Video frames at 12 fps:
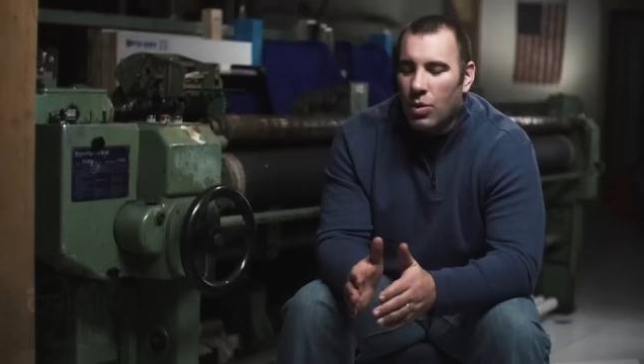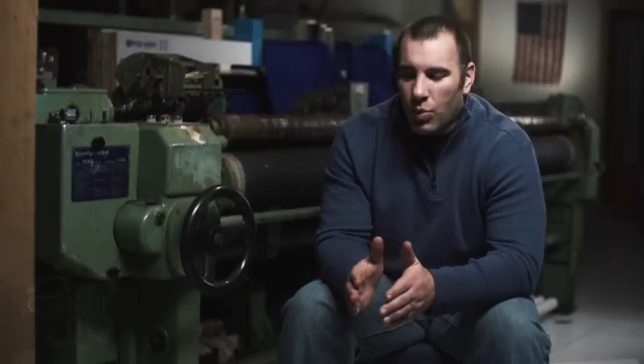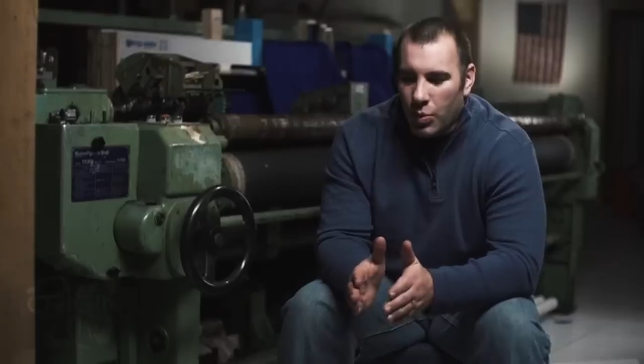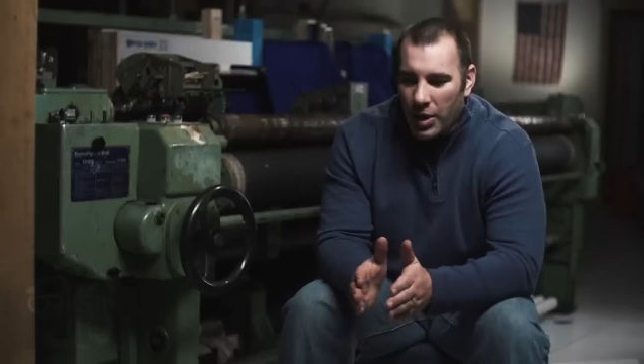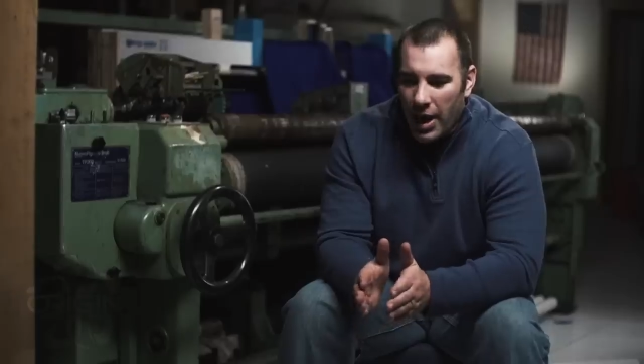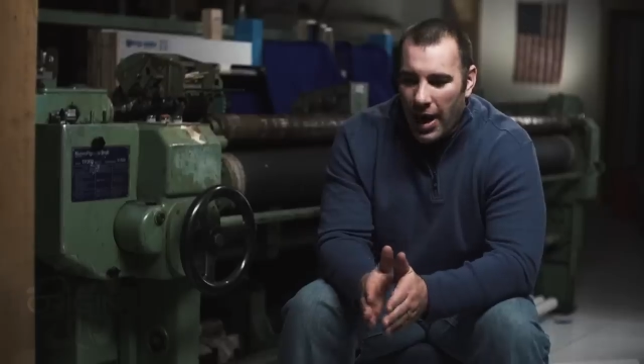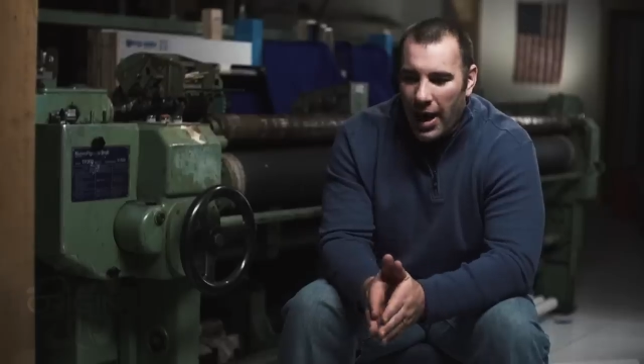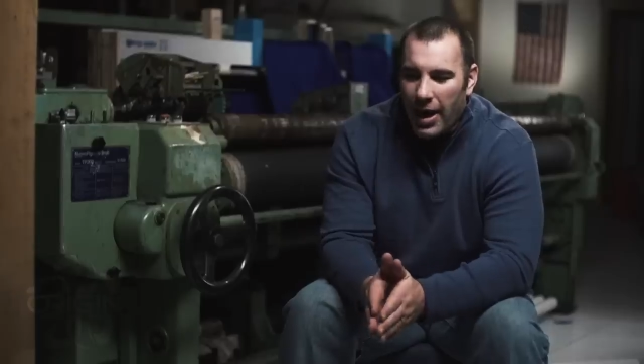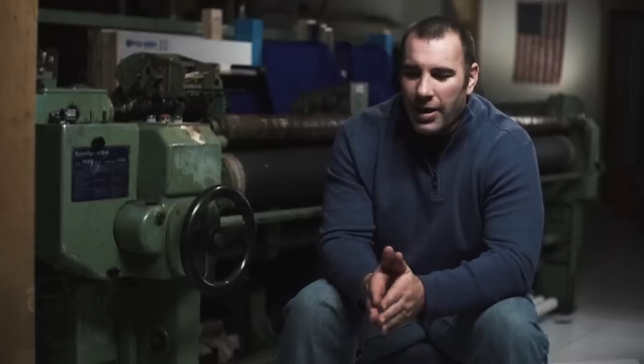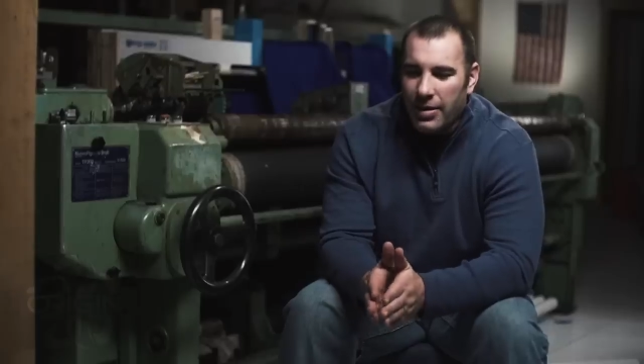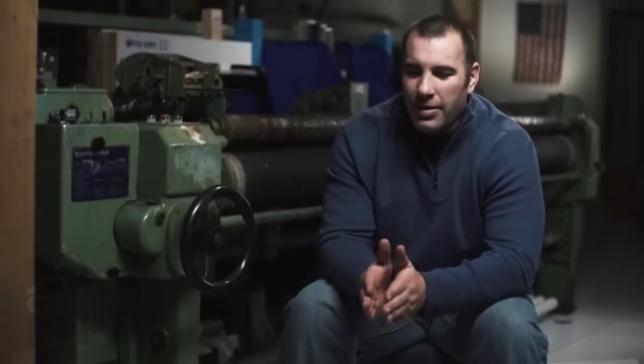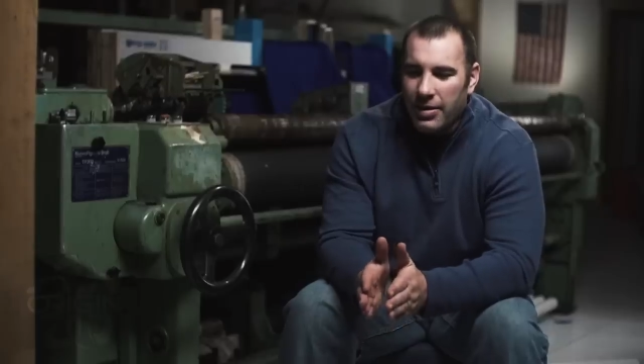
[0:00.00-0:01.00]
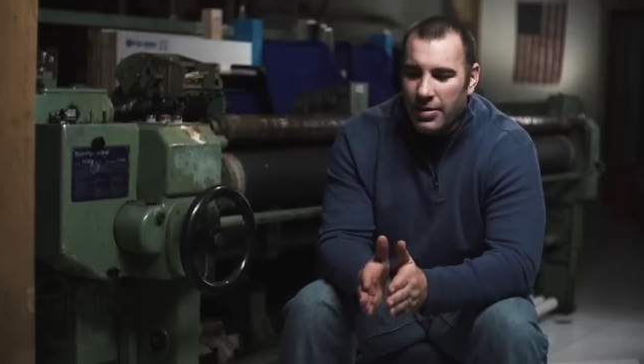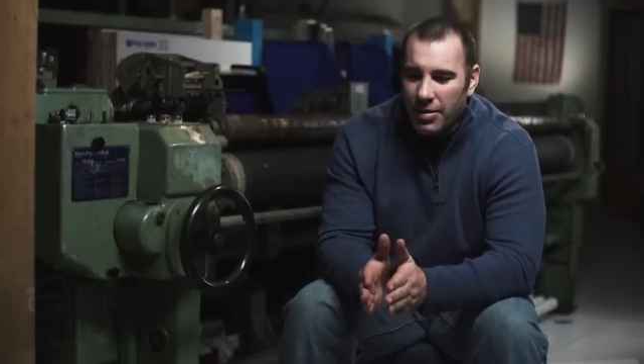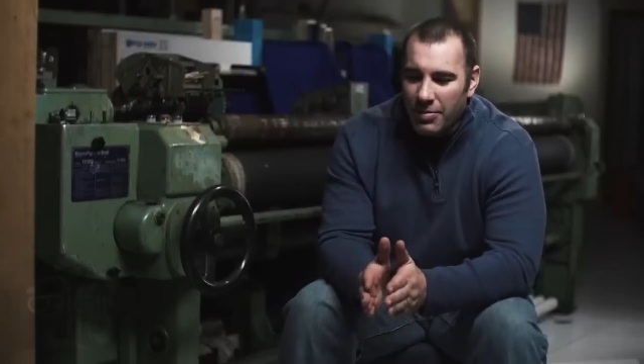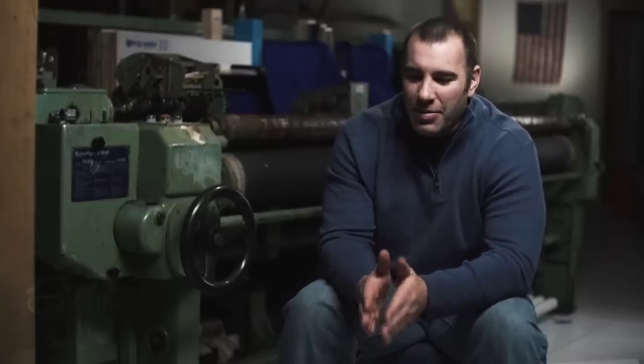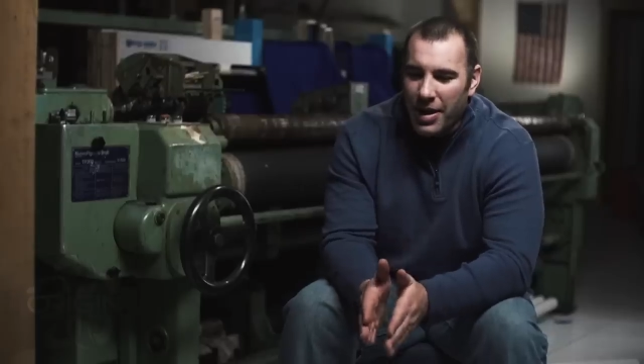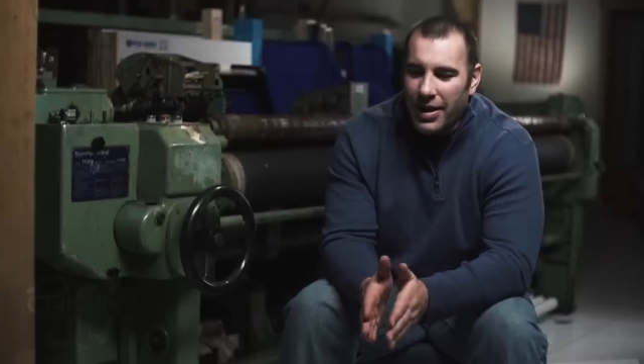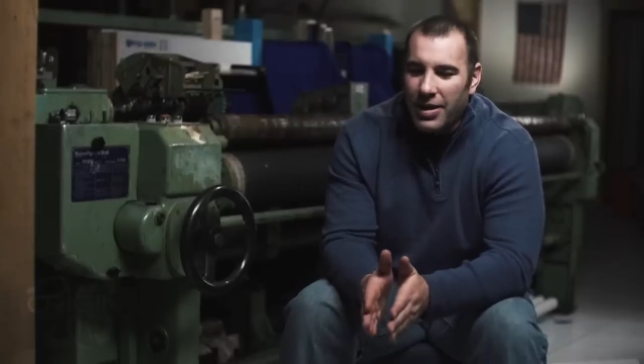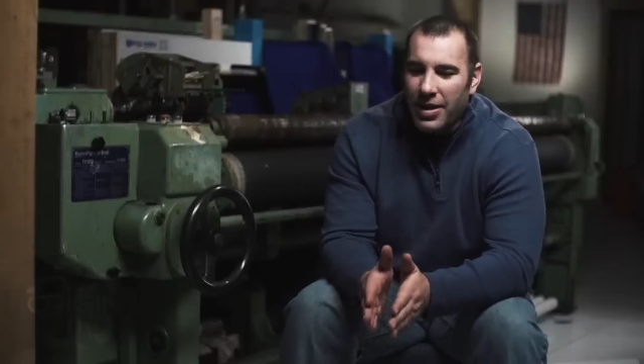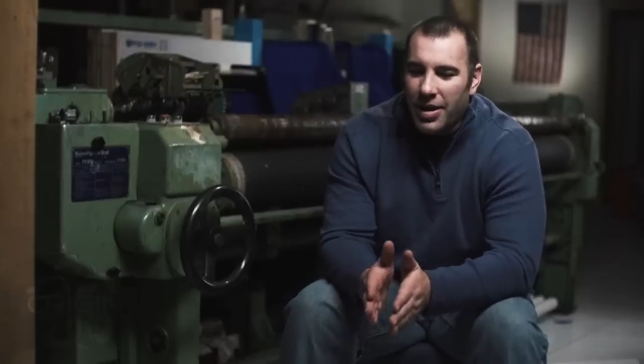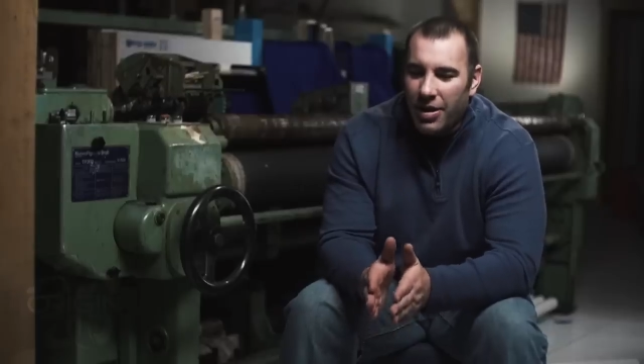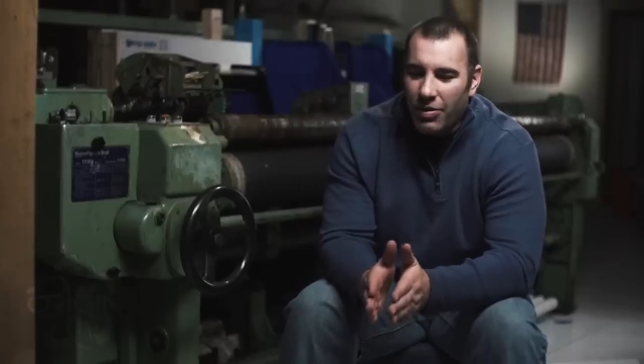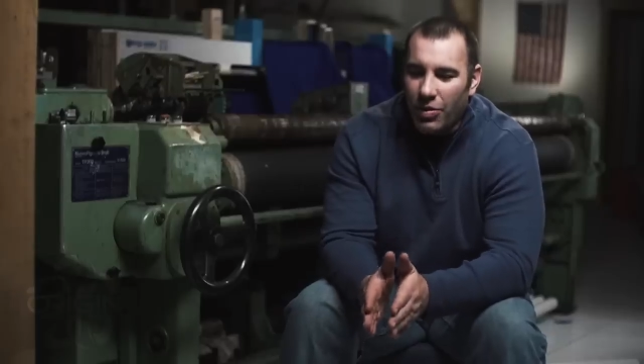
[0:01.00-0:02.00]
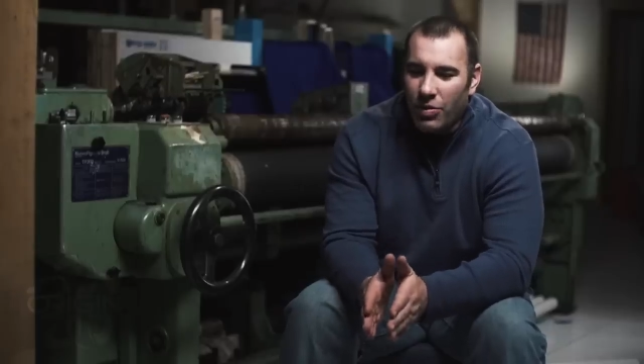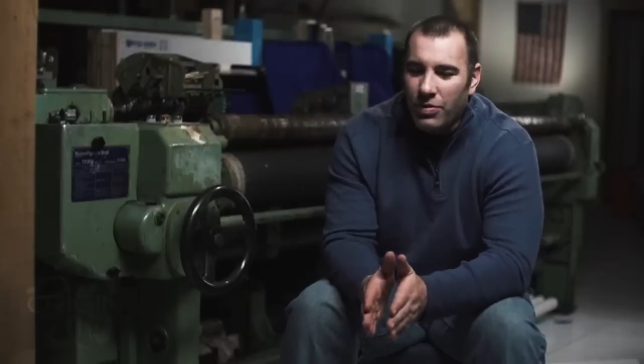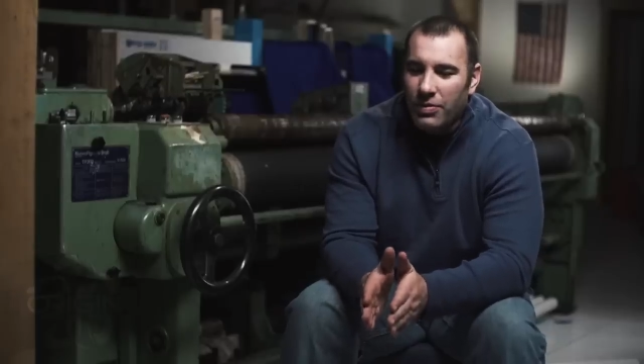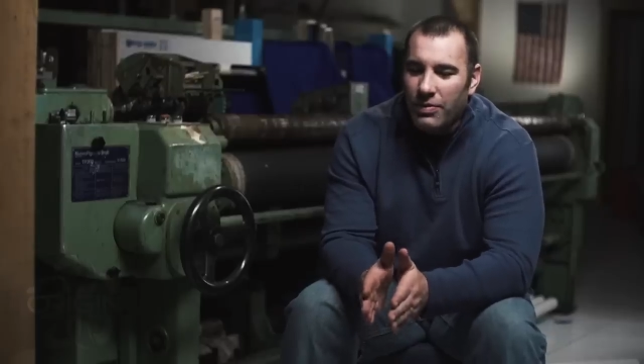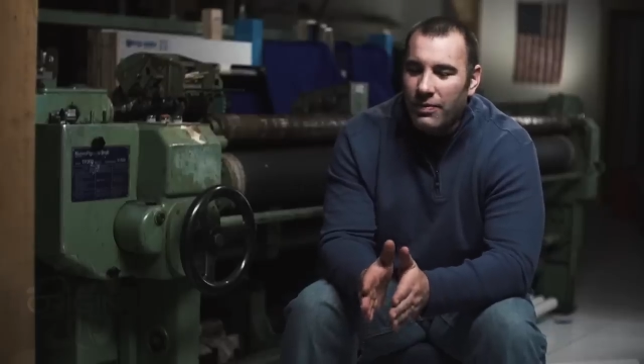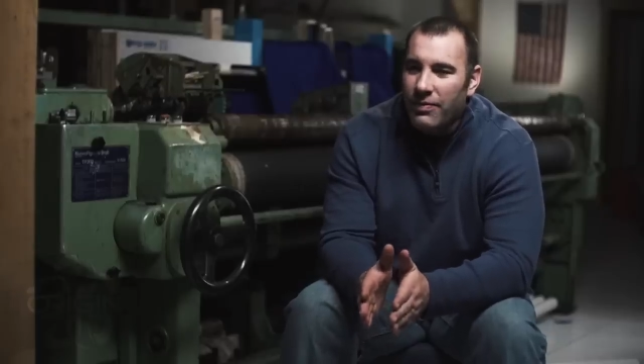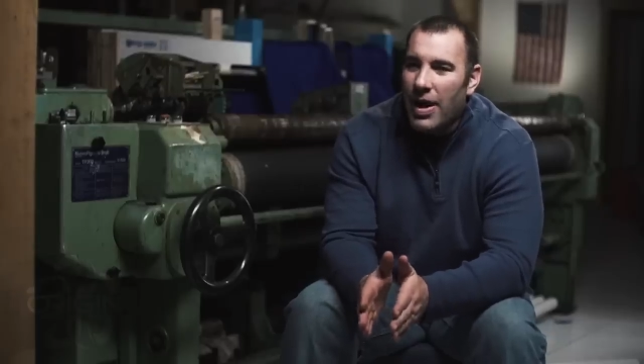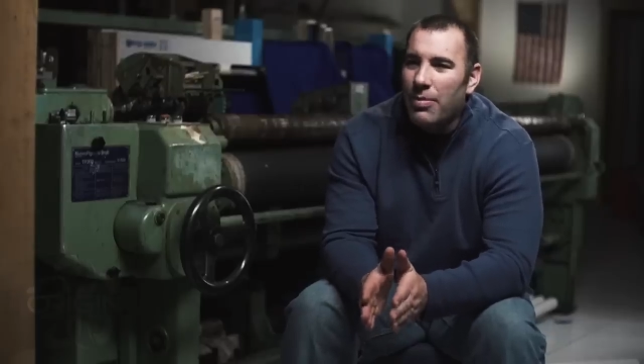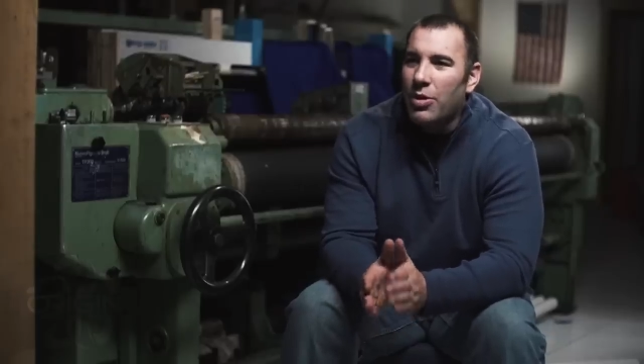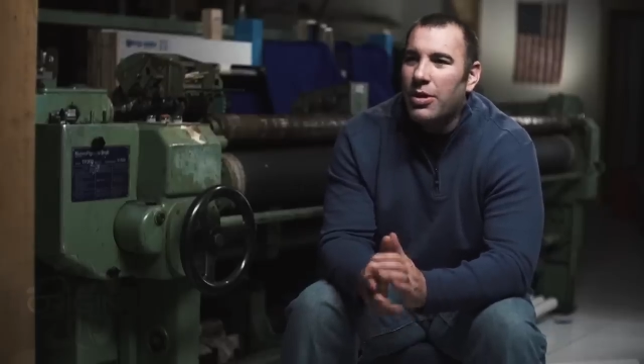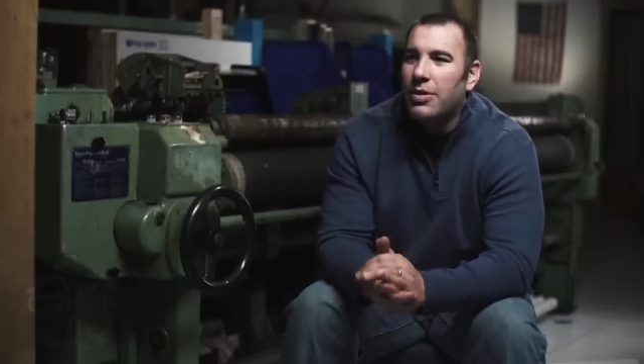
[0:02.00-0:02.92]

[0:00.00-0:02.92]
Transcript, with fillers: We had to make our own fabric.